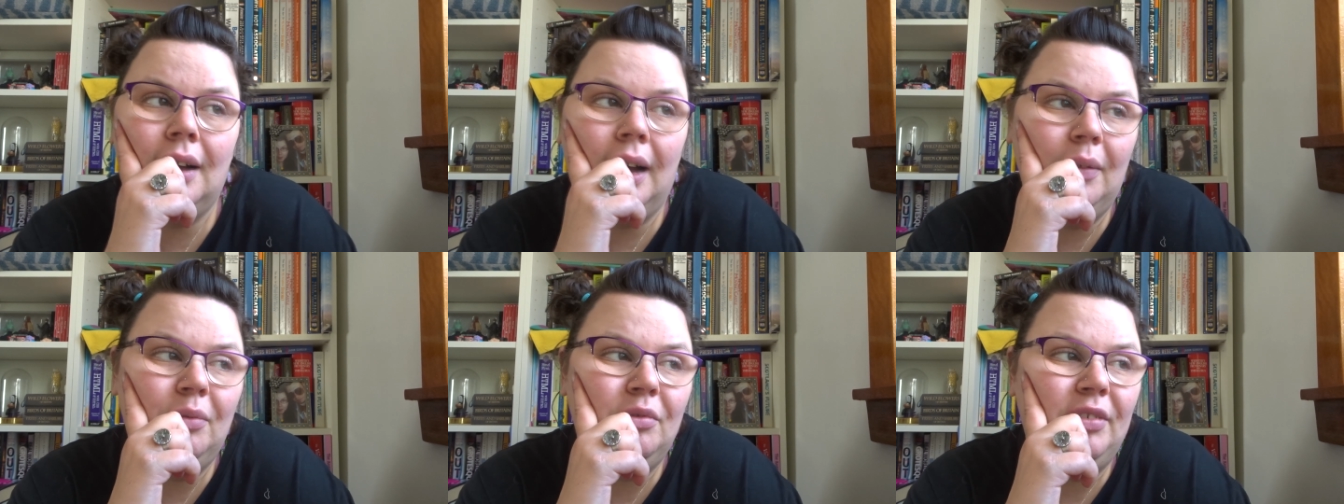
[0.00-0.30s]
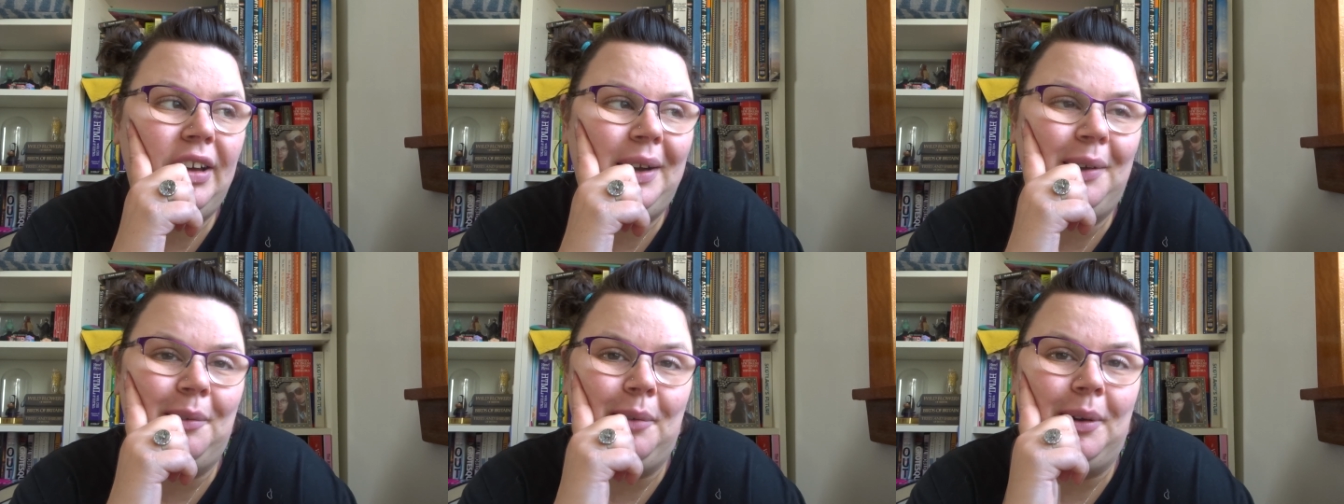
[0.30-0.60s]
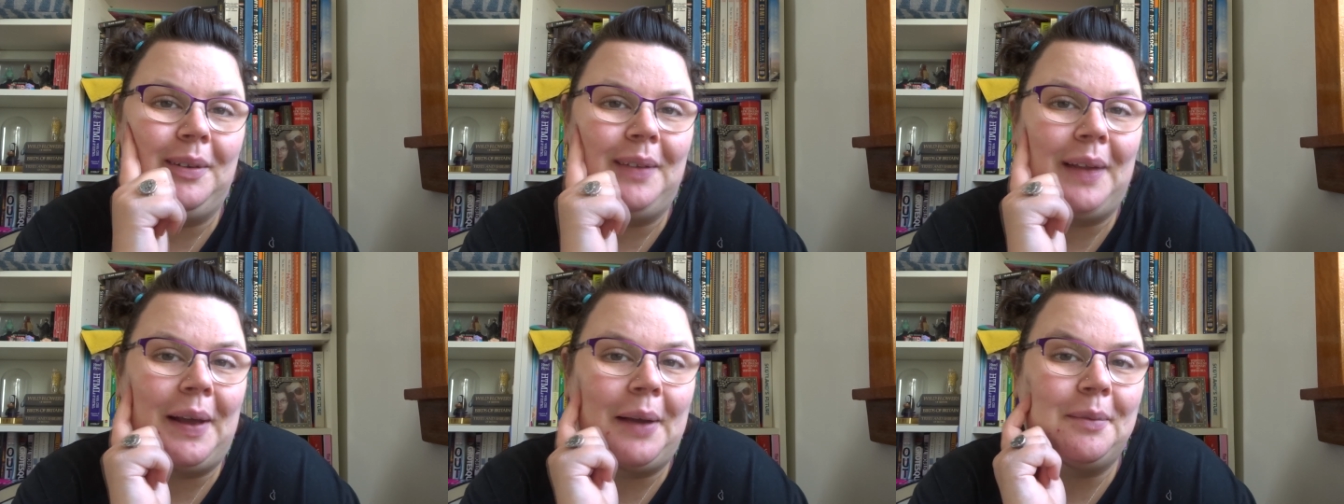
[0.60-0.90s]
very
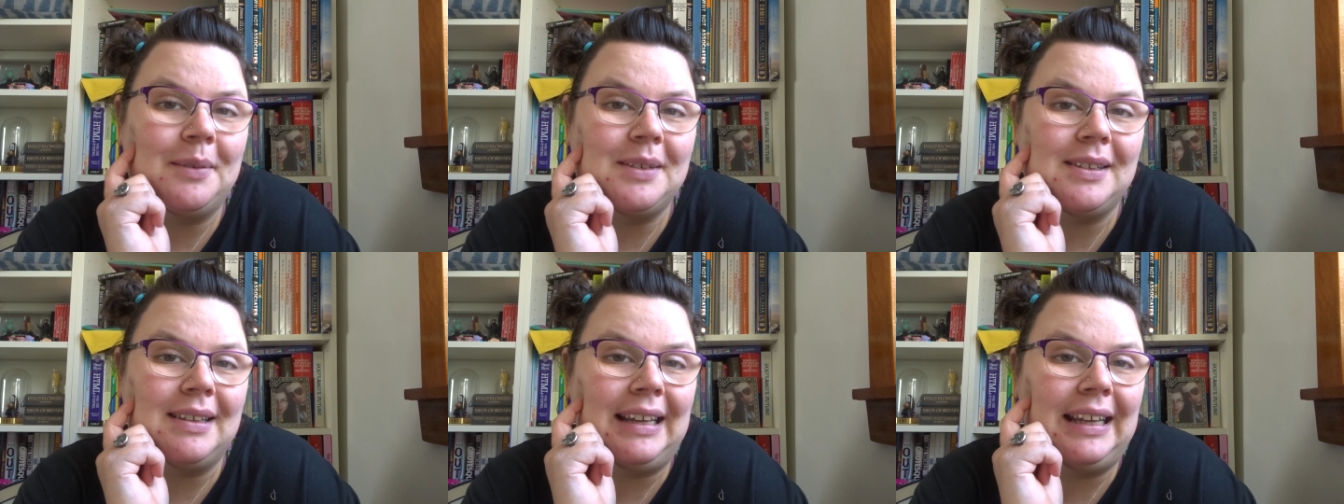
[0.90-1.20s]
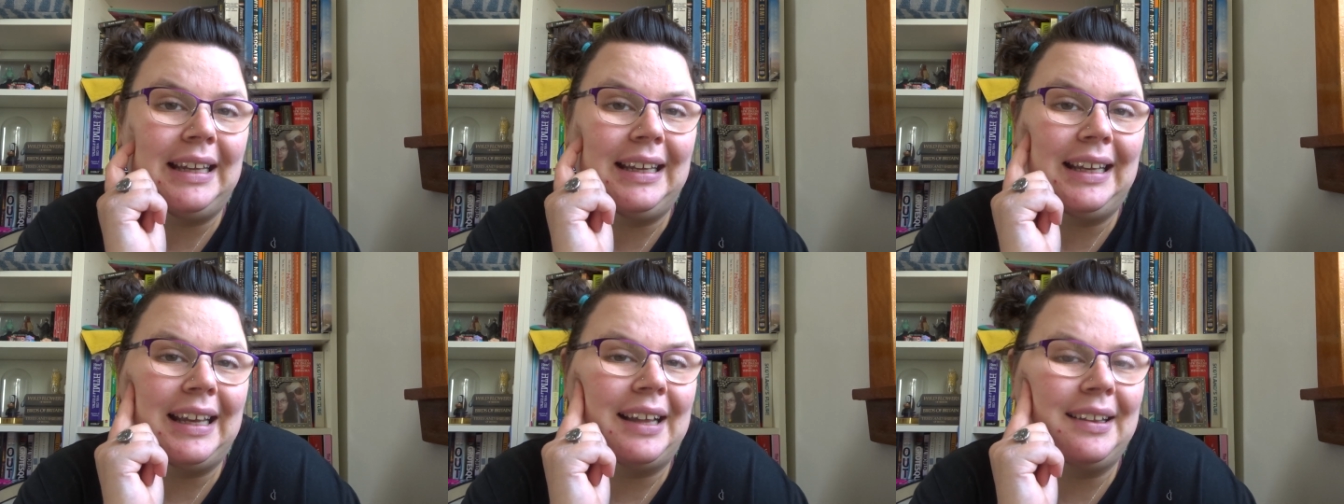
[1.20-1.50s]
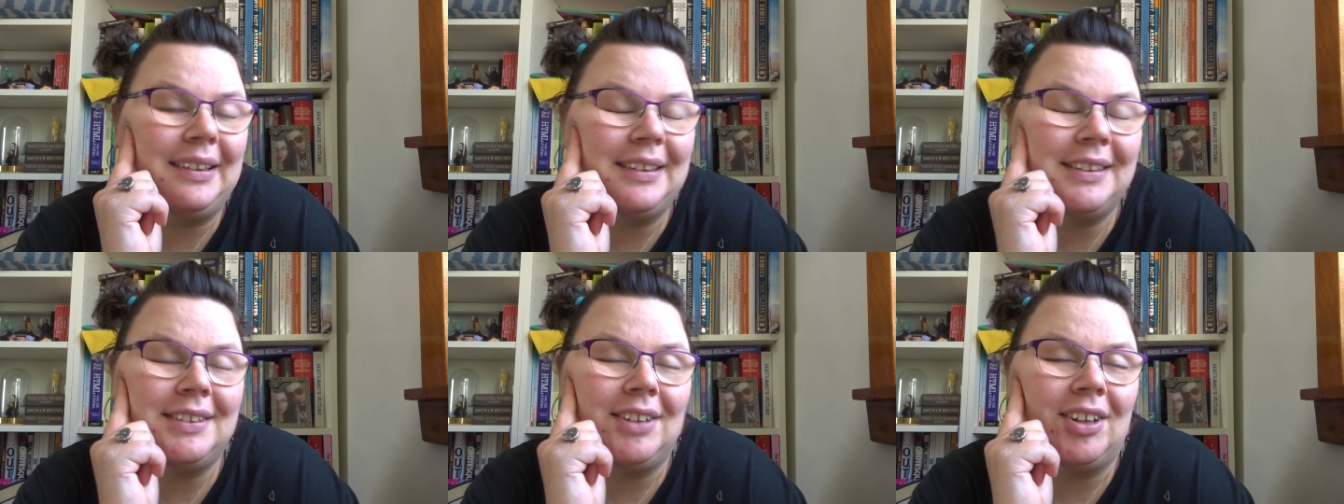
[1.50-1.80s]
aware that I was late getting
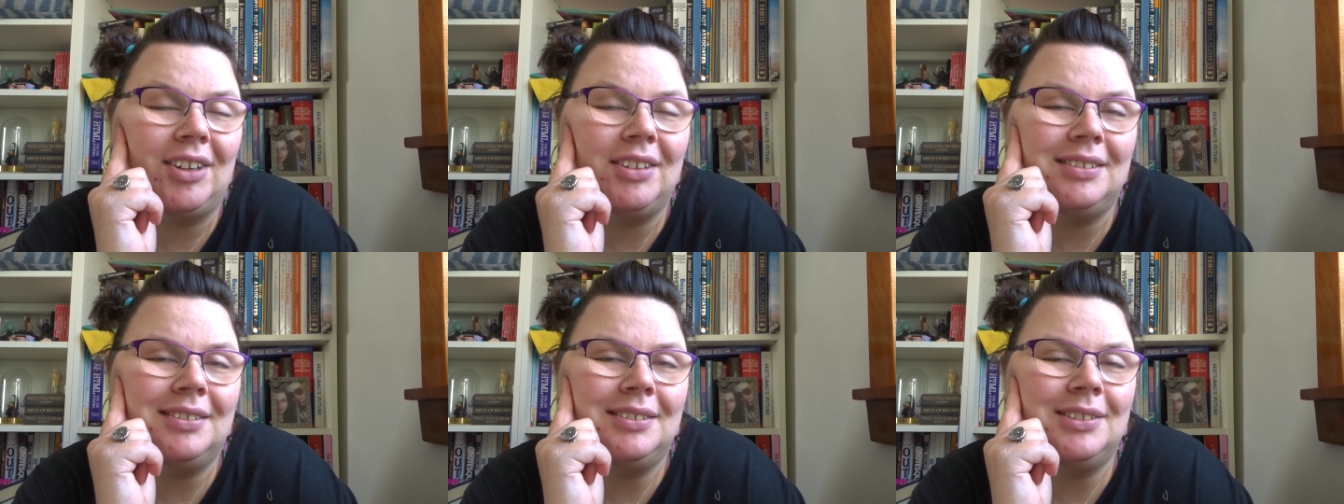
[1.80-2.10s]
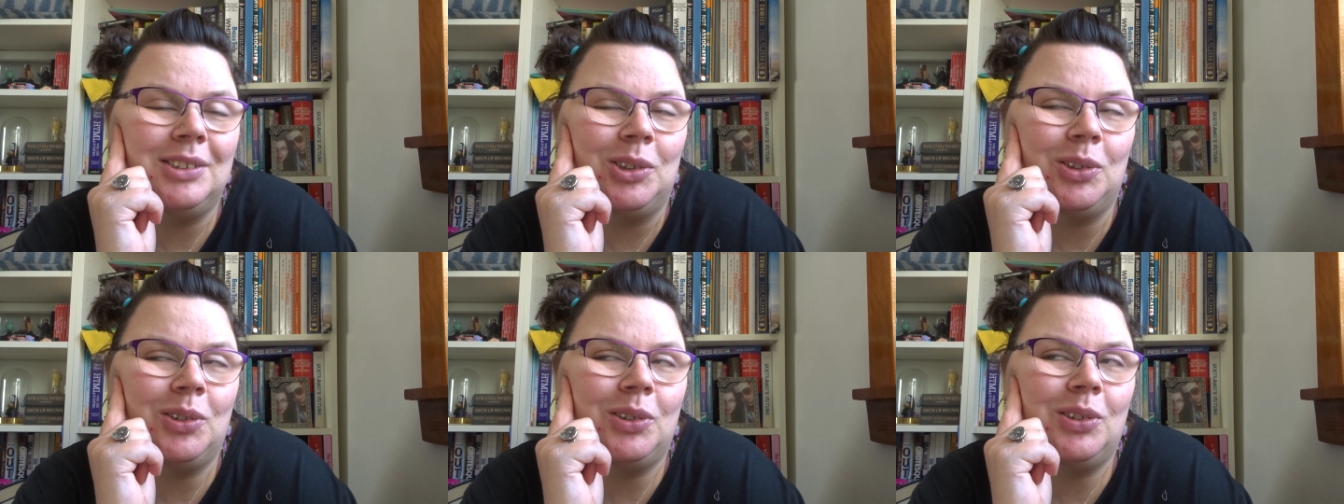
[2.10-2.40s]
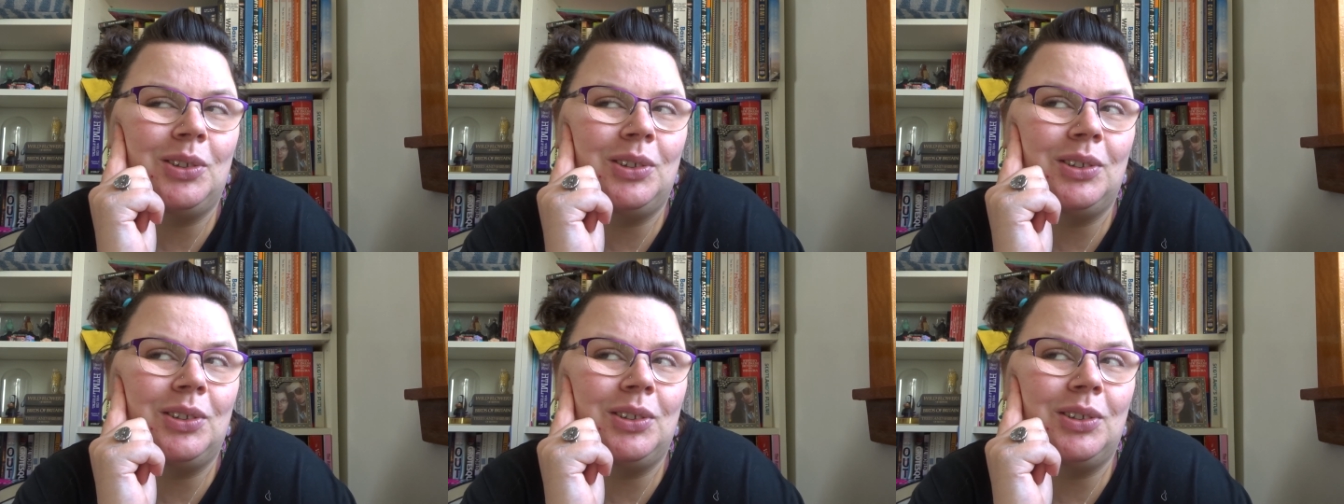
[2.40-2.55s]
this done, so